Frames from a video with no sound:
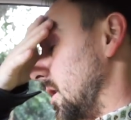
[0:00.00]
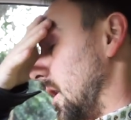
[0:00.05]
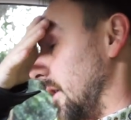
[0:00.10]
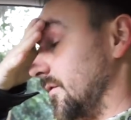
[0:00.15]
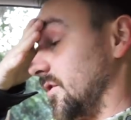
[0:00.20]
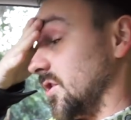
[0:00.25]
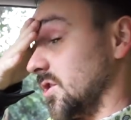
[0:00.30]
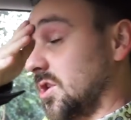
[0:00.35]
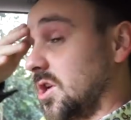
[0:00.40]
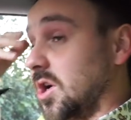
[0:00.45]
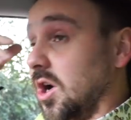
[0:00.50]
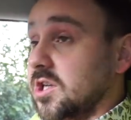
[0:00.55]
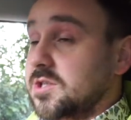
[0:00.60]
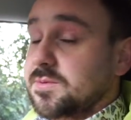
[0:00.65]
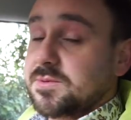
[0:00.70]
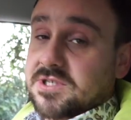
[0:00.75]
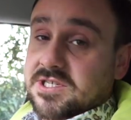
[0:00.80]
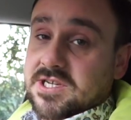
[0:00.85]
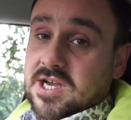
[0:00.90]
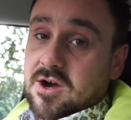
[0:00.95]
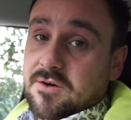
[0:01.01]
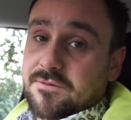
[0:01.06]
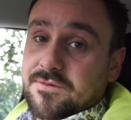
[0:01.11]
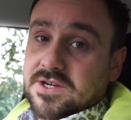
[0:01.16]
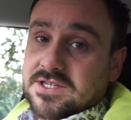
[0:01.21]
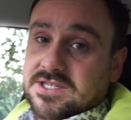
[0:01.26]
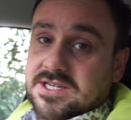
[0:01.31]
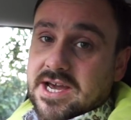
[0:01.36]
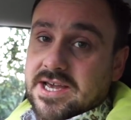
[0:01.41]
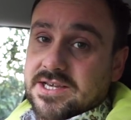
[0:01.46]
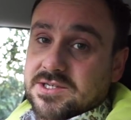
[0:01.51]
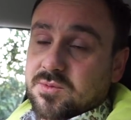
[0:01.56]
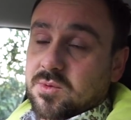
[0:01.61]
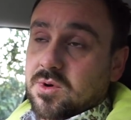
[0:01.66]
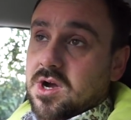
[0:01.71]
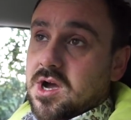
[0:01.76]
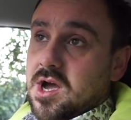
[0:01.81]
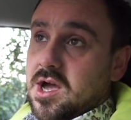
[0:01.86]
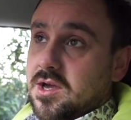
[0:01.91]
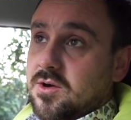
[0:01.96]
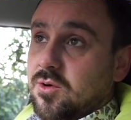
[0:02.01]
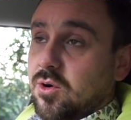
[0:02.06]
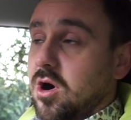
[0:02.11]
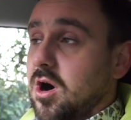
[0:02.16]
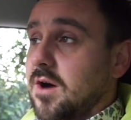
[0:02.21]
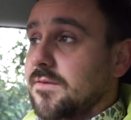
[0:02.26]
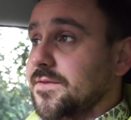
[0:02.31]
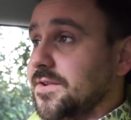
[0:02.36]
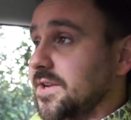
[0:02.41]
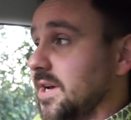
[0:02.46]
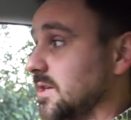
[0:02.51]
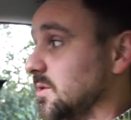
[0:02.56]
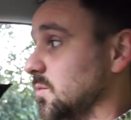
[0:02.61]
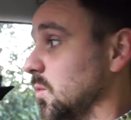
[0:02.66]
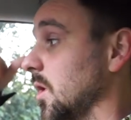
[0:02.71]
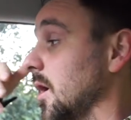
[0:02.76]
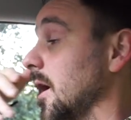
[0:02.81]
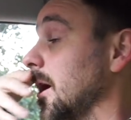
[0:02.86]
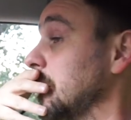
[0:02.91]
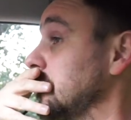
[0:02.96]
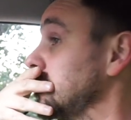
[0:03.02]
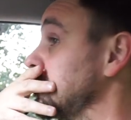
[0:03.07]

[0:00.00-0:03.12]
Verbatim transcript: I've just cost myself a day's work or half a day's work.